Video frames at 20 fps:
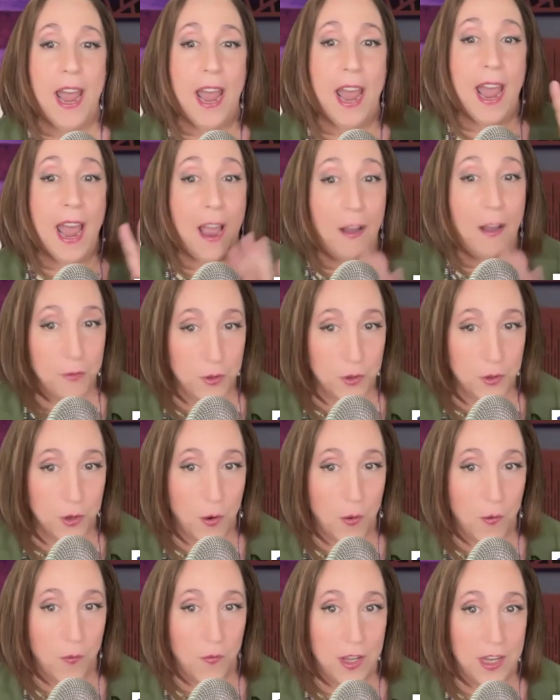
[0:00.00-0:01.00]
after
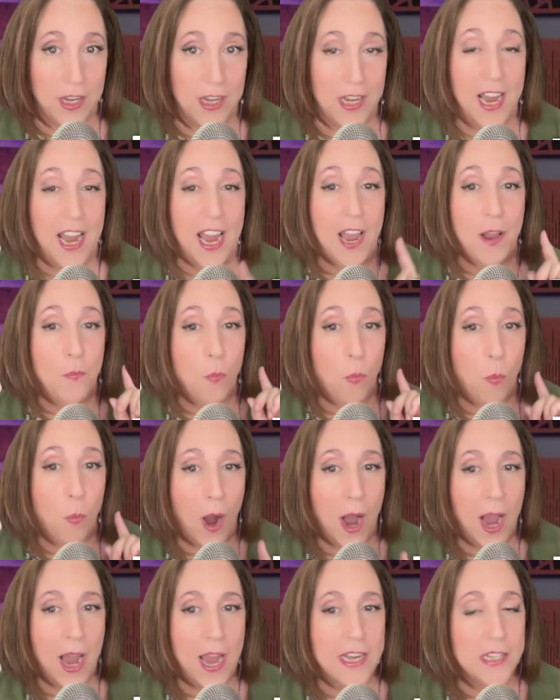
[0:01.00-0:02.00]
COVID,
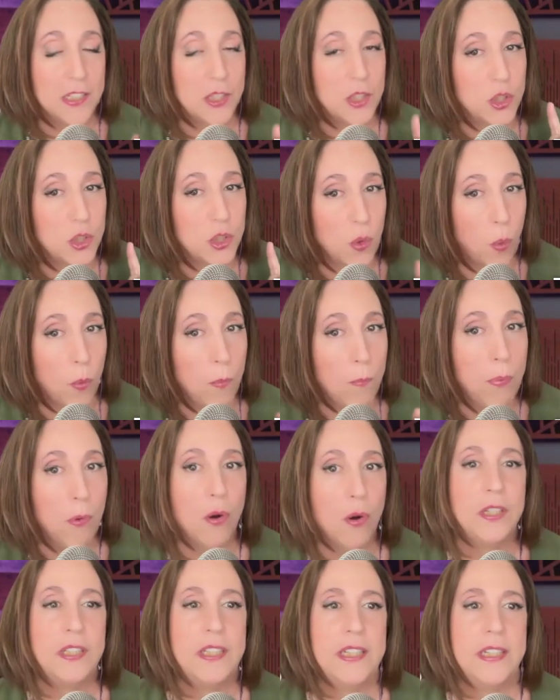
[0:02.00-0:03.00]
and why it's so
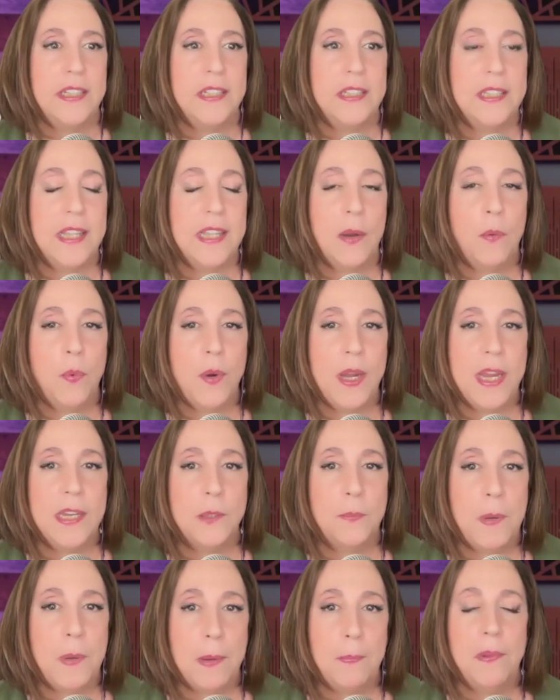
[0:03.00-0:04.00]
important that
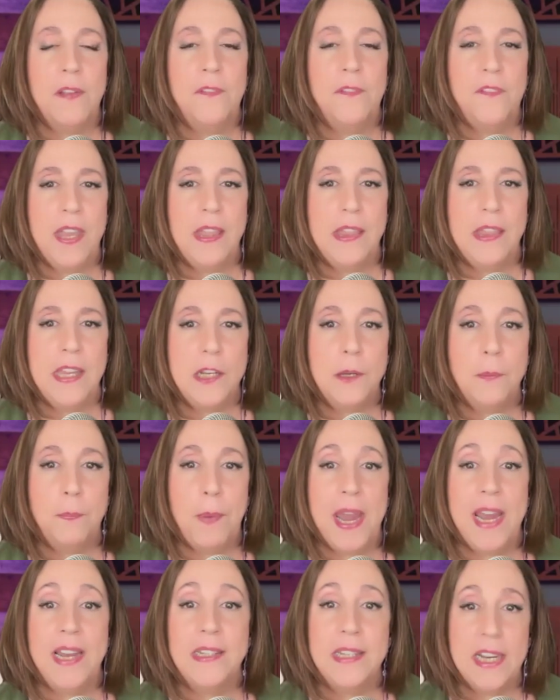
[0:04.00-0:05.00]
we as people of faith need to
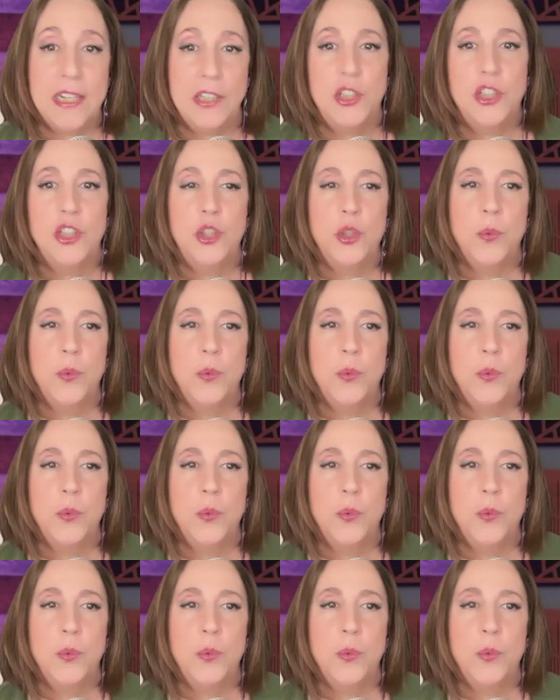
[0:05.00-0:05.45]
pay attention